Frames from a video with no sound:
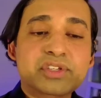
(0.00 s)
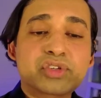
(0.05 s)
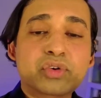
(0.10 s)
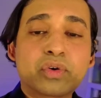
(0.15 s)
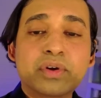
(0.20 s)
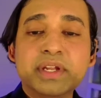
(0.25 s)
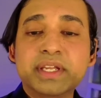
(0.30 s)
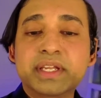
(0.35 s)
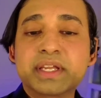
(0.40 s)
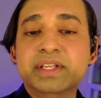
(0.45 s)

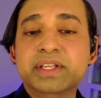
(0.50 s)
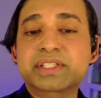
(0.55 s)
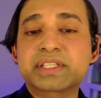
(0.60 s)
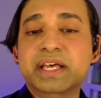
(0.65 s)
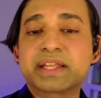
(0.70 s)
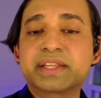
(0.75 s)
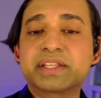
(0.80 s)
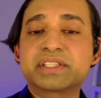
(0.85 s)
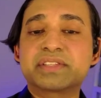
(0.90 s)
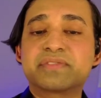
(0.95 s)
thanks for
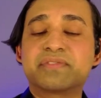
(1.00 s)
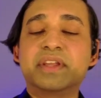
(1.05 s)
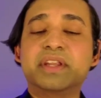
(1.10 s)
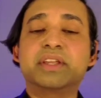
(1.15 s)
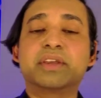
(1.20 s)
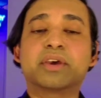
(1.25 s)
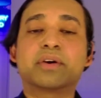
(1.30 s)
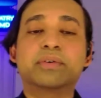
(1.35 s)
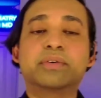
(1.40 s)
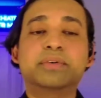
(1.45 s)
joining us on
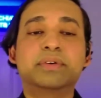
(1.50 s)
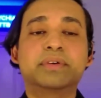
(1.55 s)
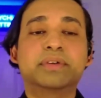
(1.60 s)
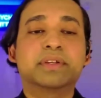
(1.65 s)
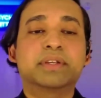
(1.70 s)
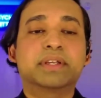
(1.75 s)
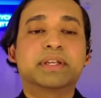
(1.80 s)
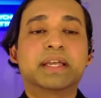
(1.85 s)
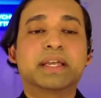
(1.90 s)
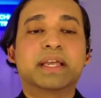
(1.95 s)
this
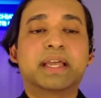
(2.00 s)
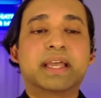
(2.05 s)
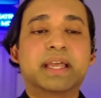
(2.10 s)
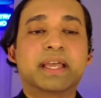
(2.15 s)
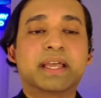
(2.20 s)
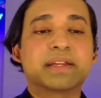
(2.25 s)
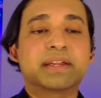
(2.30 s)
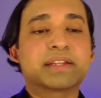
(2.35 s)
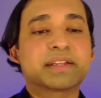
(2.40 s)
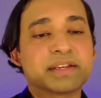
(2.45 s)
video,
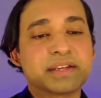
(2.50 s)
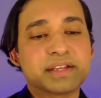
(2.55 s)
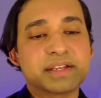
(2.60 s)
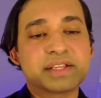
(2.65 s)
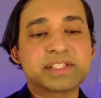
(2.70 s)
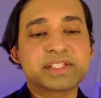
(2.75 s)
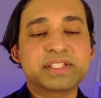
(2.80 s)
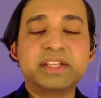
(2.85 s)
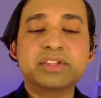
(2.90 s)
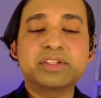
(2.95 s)

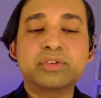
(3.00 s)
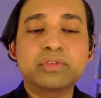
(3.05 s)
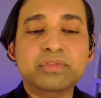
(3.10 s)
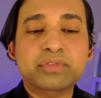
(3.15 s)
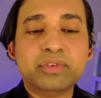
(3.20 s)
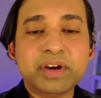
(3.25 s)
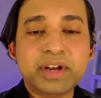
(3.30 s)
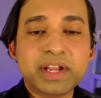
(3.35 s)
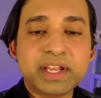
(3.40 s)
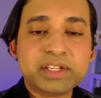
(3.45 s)
and
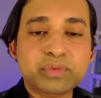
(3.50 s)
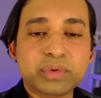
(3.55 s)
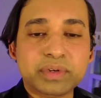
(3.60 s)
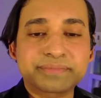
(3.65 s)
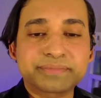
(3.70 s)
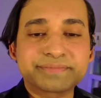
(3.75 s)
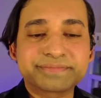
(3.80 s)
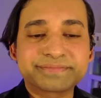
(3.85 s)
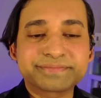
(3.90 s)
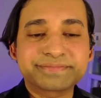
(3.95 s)
stay tuned for our
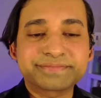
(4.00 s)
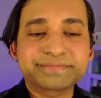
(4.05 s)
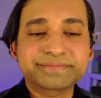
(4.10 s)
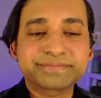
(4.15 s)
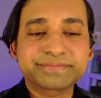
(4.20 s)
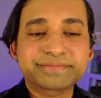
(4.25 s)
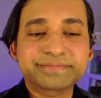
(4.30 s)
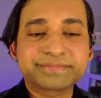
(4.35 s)
next one.